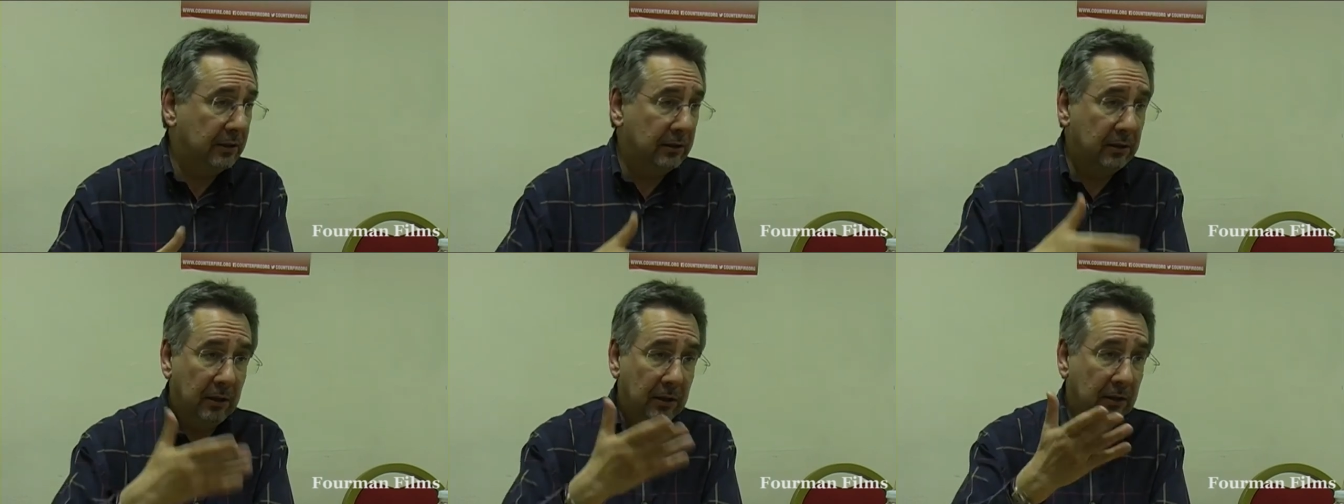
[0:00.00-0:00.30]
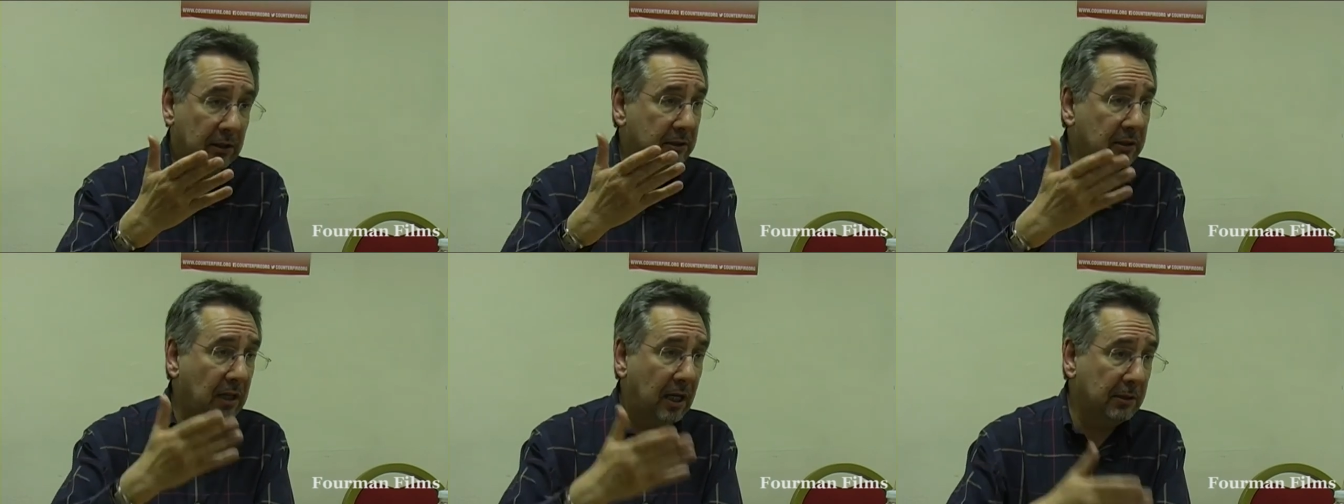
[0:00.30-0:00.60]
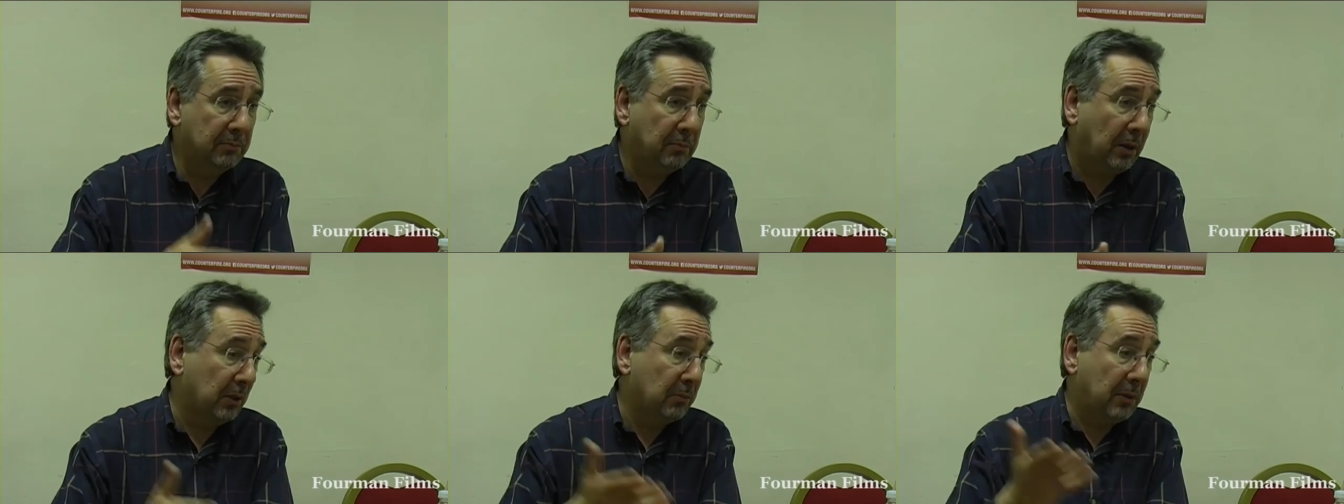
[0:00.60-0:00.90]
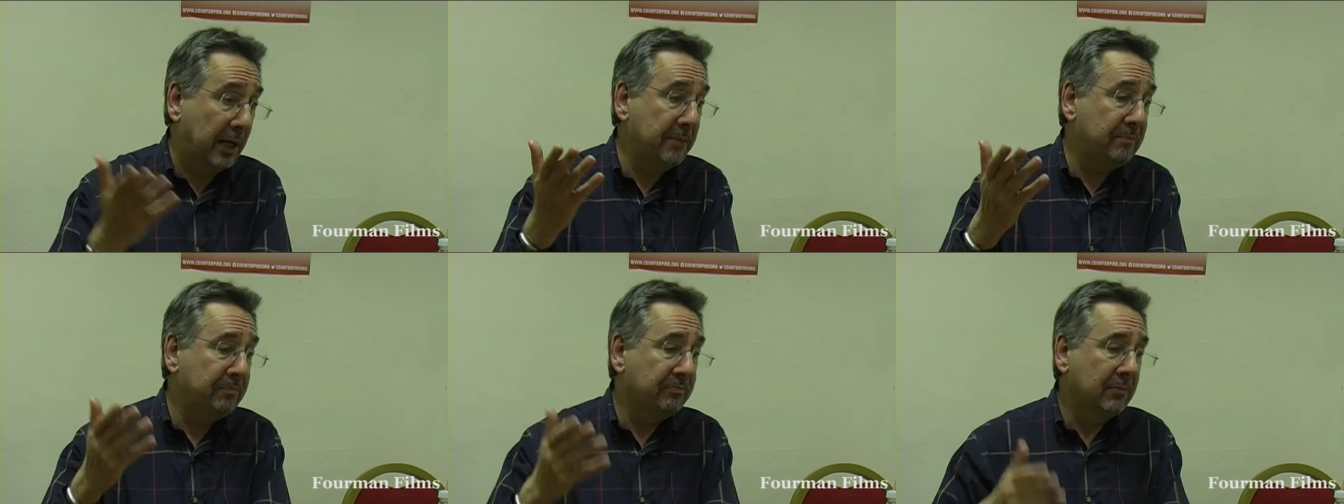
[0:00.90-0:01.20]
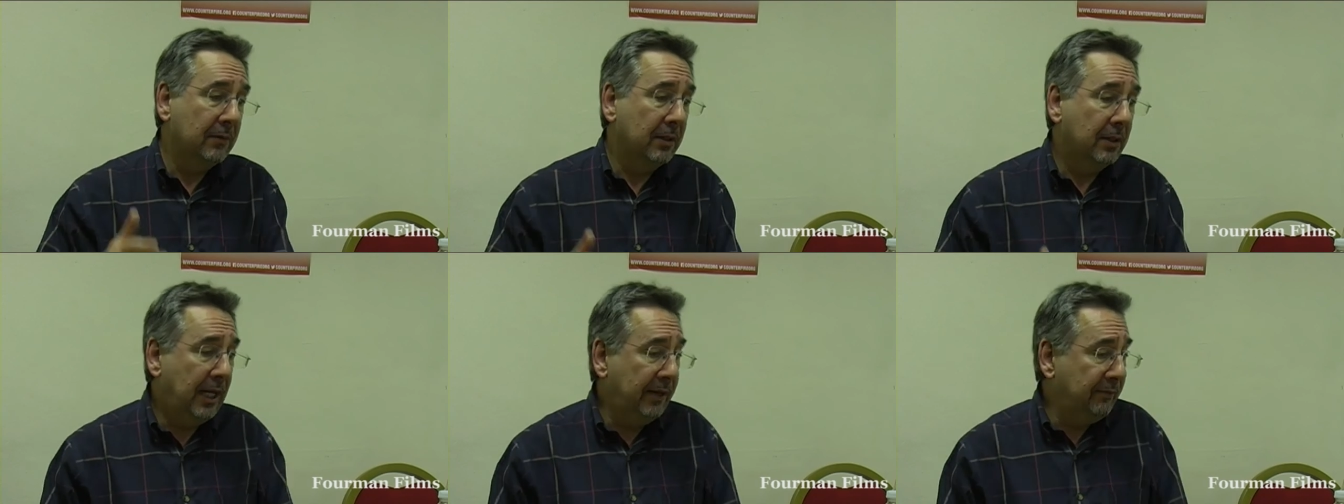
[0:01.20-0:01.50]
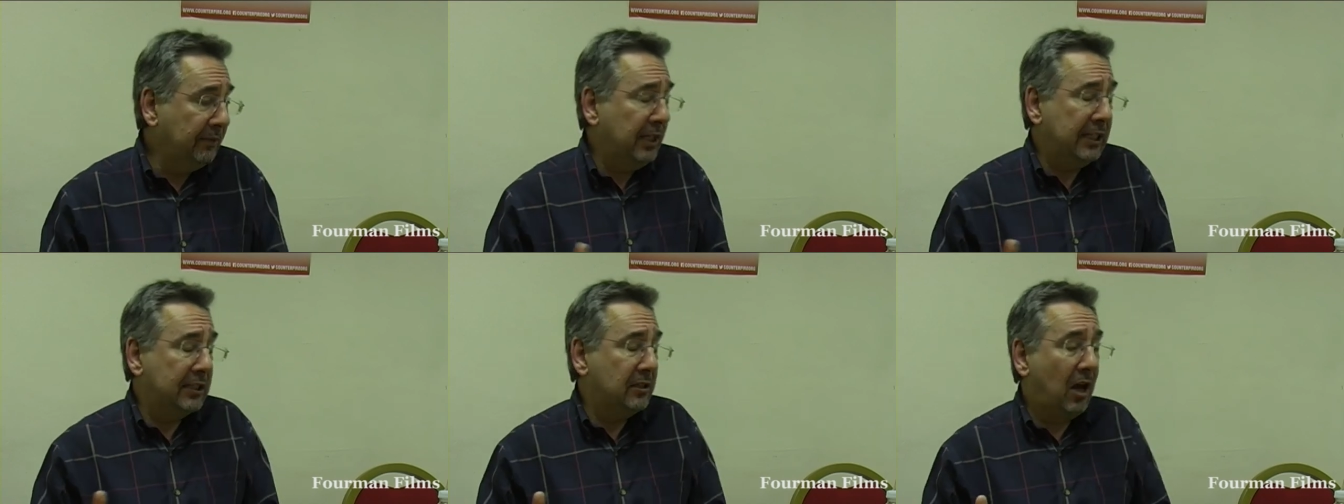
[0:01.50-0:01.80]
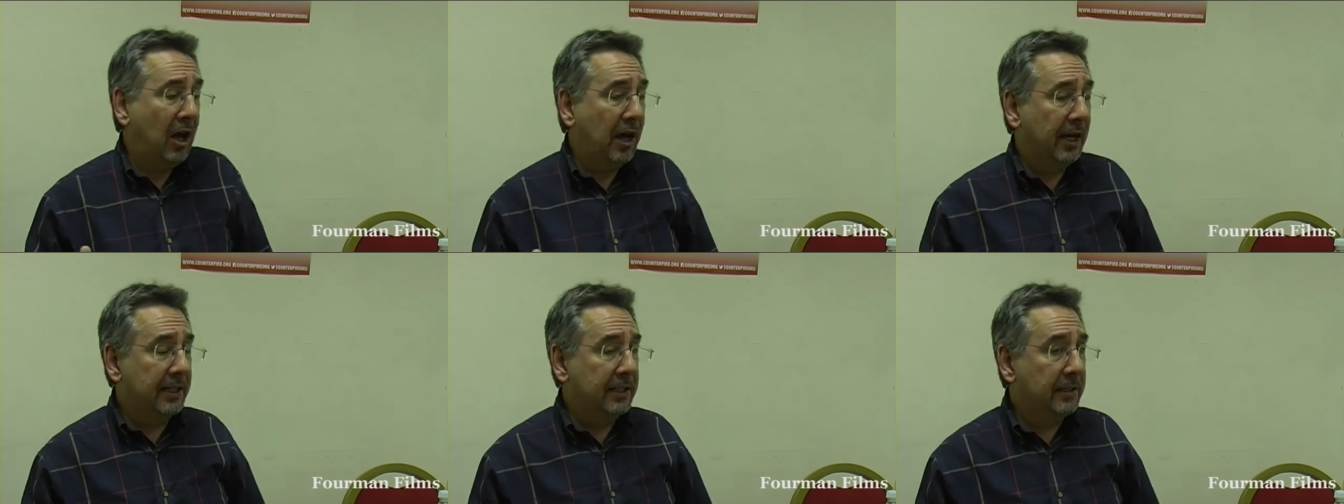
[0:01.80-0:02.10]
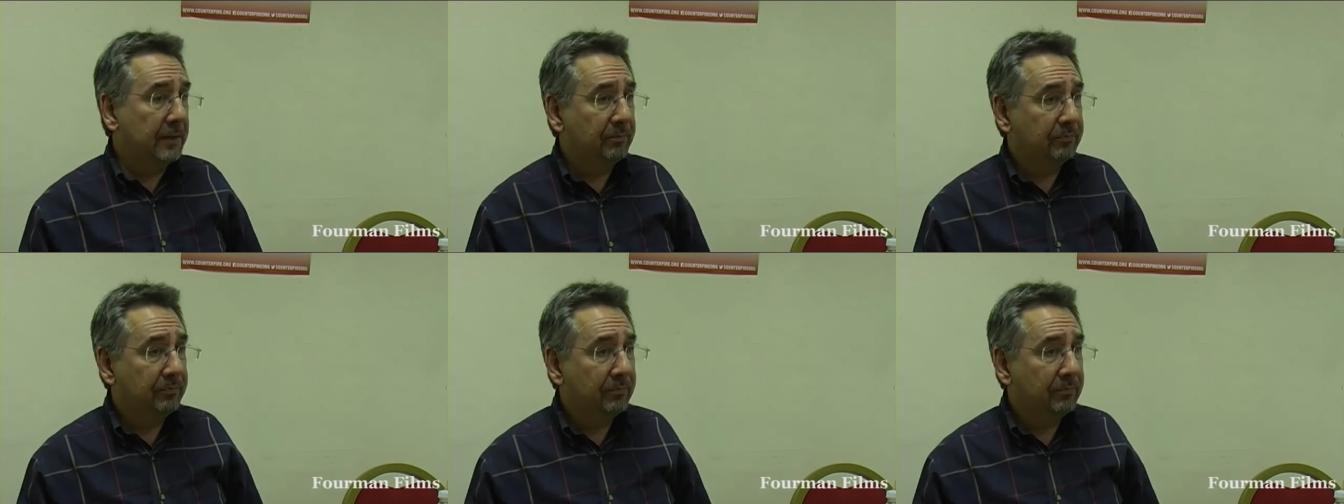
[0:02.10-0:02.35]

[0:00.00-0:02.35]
And the sun, by the way, even at its height,